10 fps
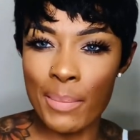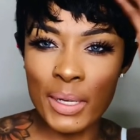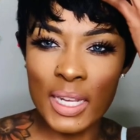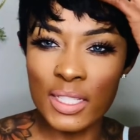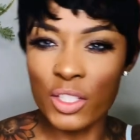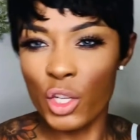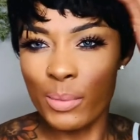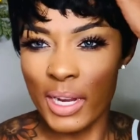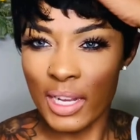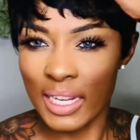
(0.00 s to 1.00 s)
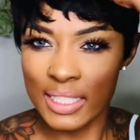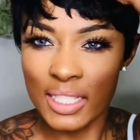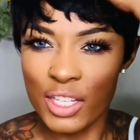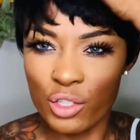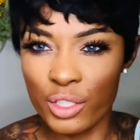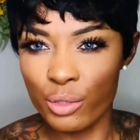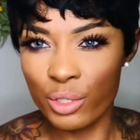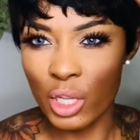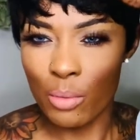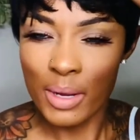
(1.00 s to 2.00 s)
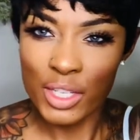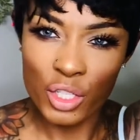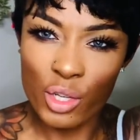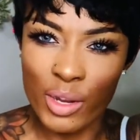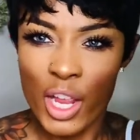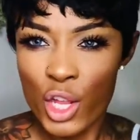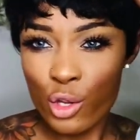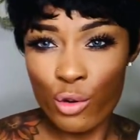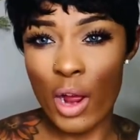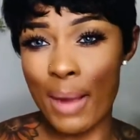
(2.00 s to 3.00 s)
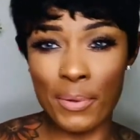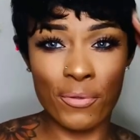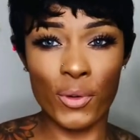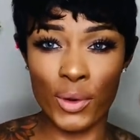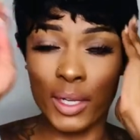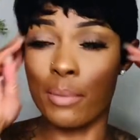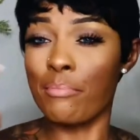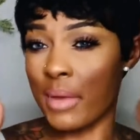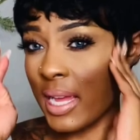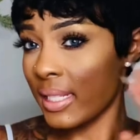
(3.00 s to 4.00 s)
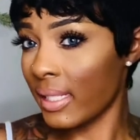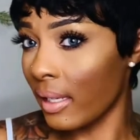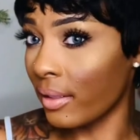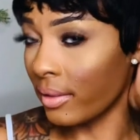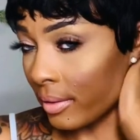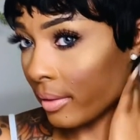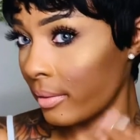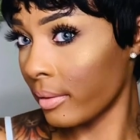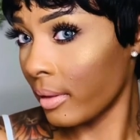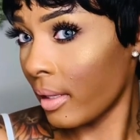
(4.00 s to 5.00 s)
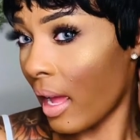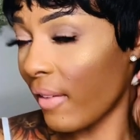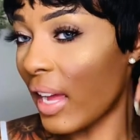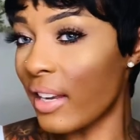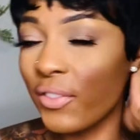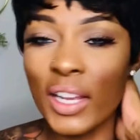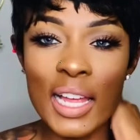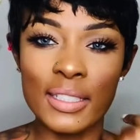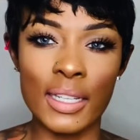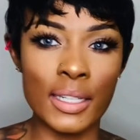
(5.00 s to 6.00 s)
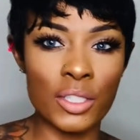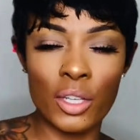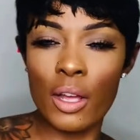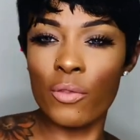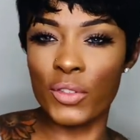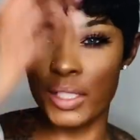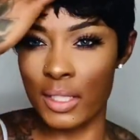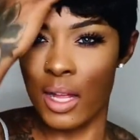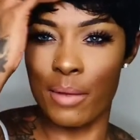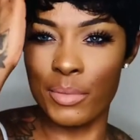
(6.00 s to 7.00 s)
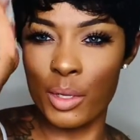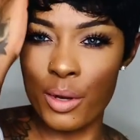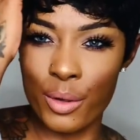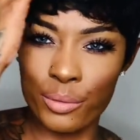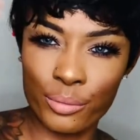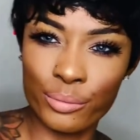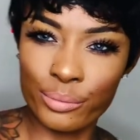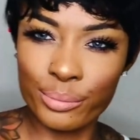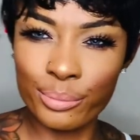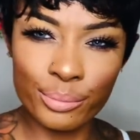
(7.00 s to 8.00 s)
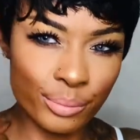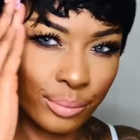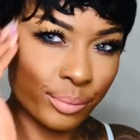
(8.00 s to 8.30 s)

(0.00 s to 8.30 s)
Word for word: And because it's human hair, like I said, you can do so much to it. You know, I prefer a little messy look. I kind of feel like beige low for some, you know. Mm hmm